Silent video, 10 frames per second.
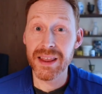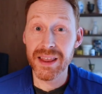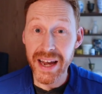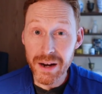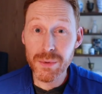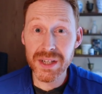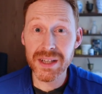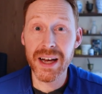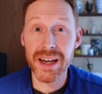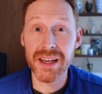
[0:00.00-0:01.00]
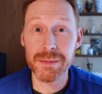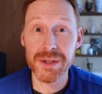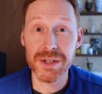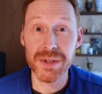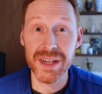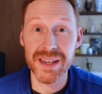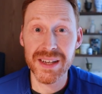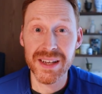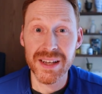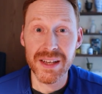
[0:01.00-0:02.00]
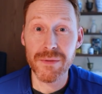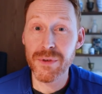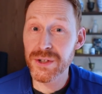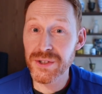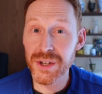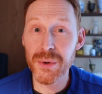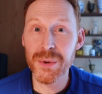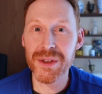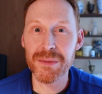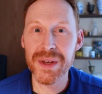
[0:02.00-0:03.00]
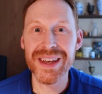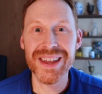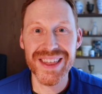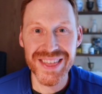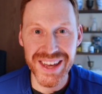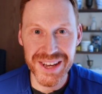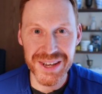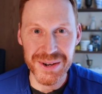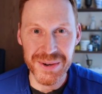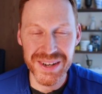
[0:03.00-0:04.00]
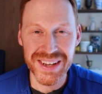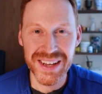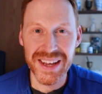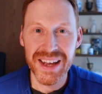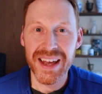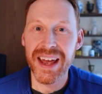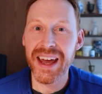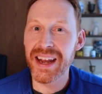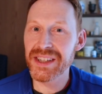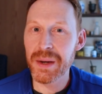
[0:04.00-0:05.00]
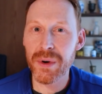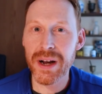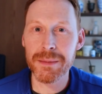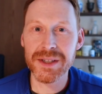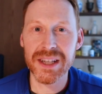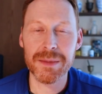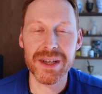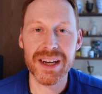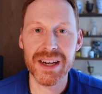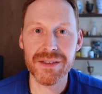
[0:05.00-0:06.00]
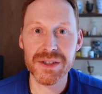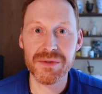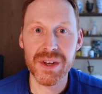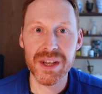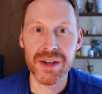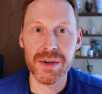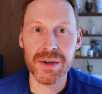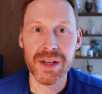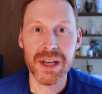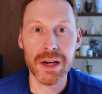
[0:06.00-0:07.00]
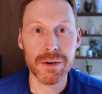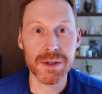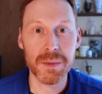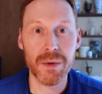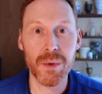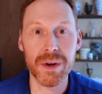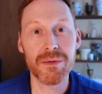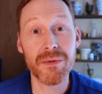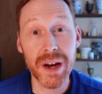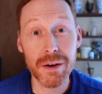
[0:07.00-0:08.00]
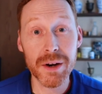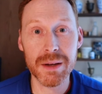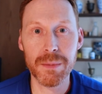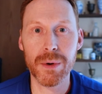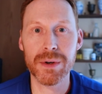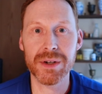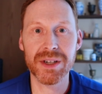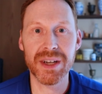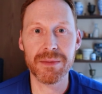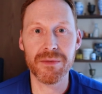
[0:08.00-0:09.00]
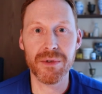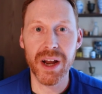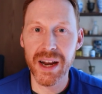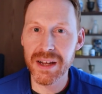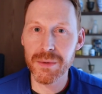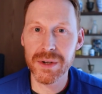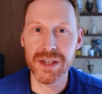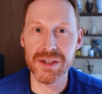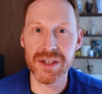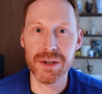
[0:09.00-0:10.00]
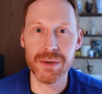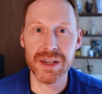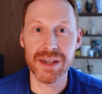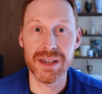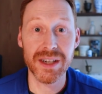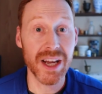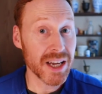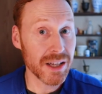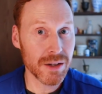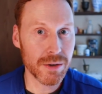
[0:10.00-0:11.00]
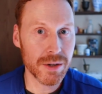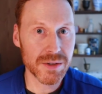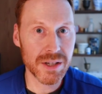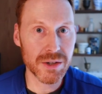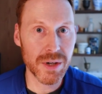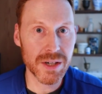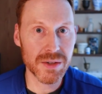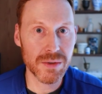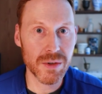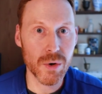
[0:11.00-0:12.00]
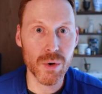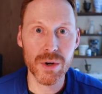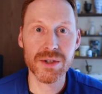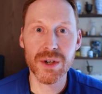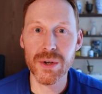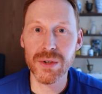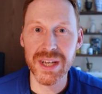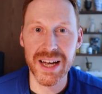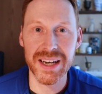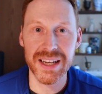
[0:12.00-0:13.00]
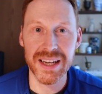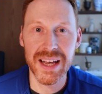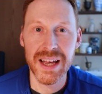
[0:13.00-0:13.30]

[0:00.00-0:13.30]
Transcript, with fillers: That was a lot of chemistry. If you're still with me, thank you. And as I promised at the beginning of this video, here is my one very important tip for anyone considering taking low-dose naltrexone or is currently on it.